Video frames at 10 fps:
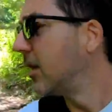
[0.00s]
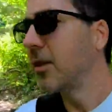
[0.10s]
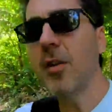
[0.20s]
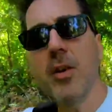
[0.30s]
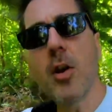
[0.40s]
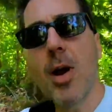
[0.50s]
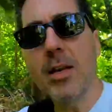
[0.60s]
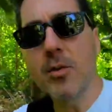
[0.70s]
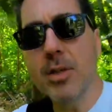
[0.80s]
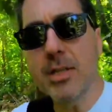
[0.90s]
So if you're
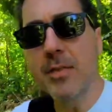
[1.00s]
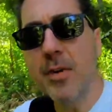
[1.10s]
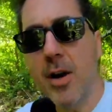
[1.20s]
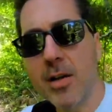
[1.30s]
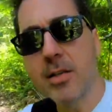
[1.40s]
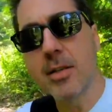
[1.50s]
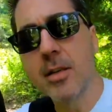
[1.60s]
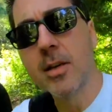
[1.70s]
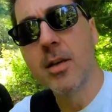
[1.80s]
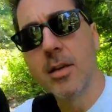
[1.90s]
going to Grizzly Falls,
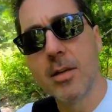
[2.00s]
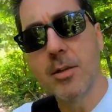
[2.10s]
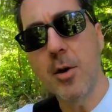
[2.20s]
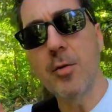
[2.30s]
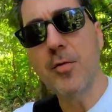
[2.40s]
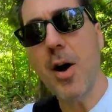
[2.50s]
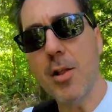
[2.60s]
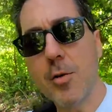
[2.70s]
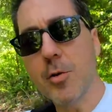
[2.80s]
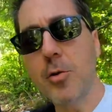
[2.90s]
don't
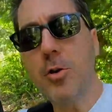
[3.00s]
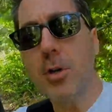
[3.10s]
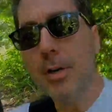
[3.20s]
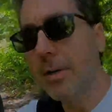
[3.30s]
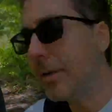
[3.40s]
follow Google.